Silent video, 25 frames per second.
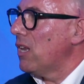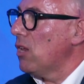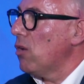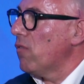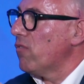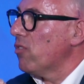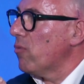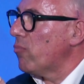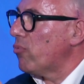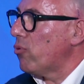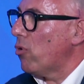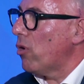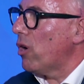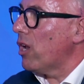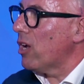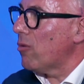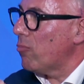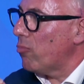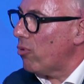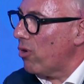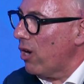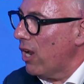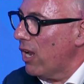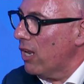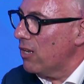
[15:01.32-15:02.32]
of the product
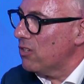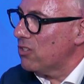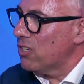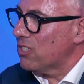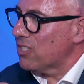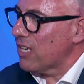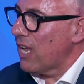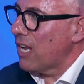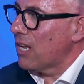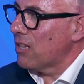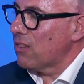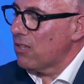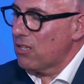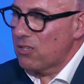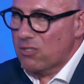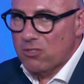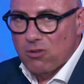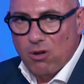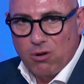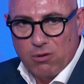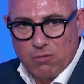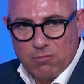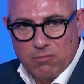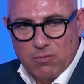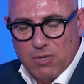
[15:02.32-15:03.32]
brand to take things
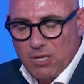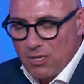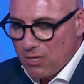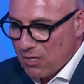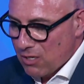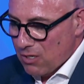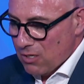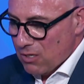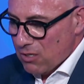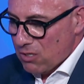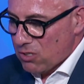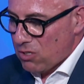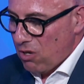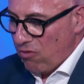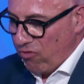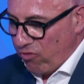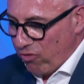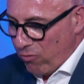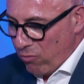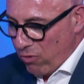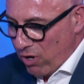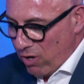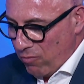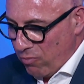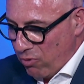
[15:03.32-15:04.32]
on. So
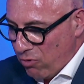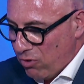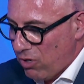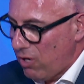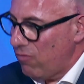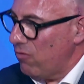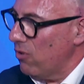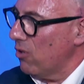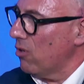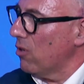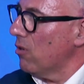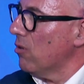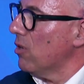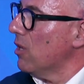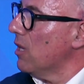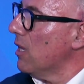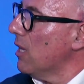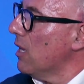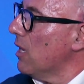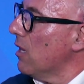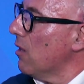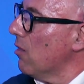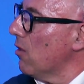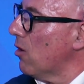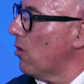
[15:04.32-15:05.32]
from my point of view,
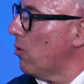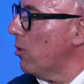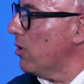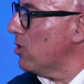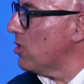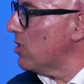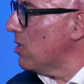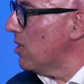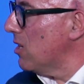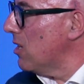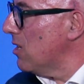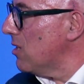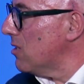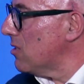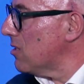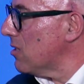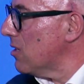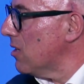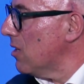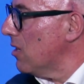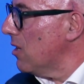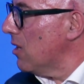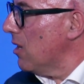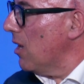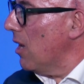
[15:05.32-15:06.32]
the question is,
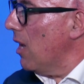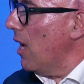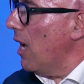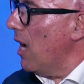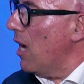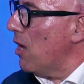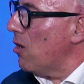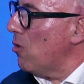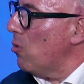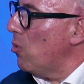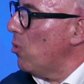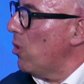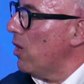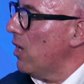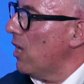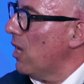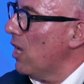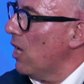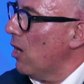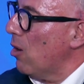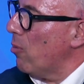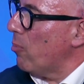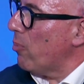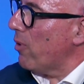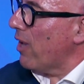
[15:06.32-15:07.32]
how do we
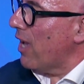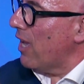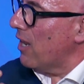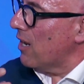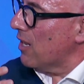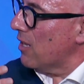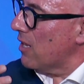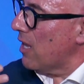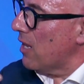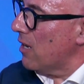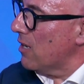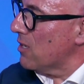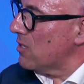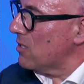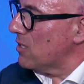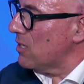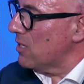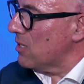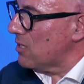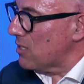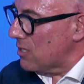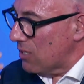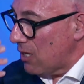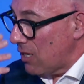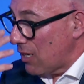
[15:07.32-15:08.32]
help and
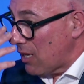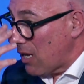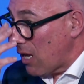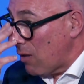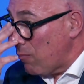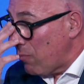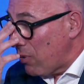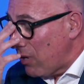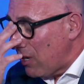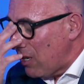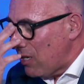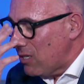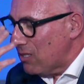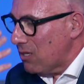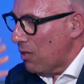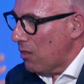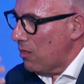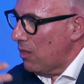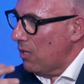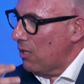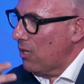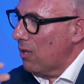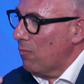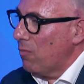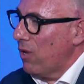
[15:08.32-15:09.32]
assist companies and
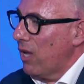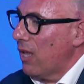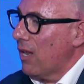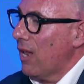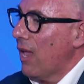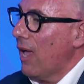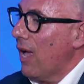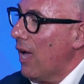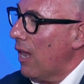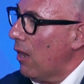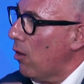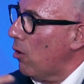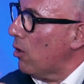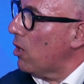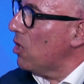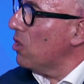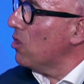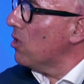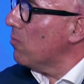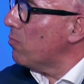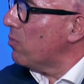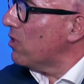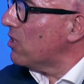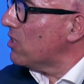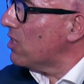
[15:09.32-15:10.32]
think about unlocking
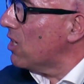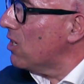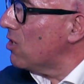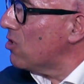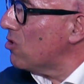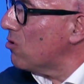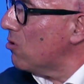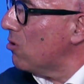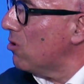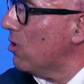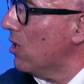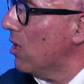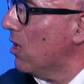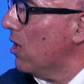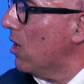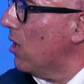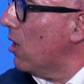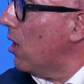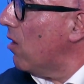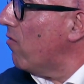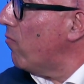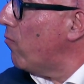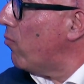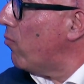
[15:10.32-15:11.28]
the potential of